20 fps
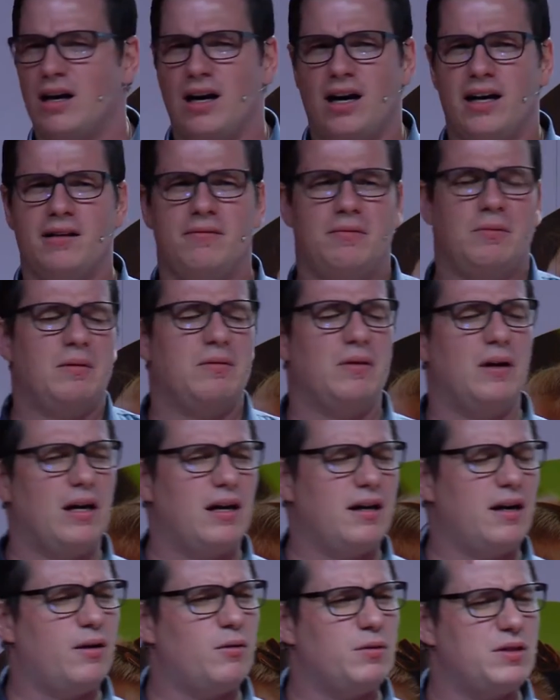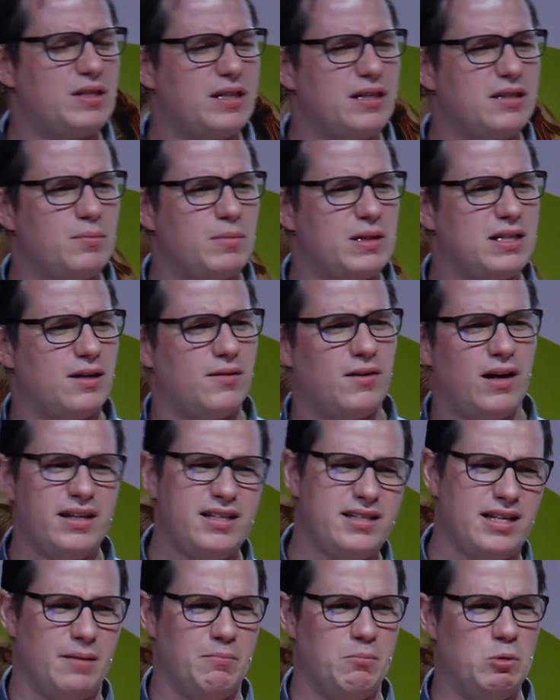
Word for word: I, I always think to myself, I say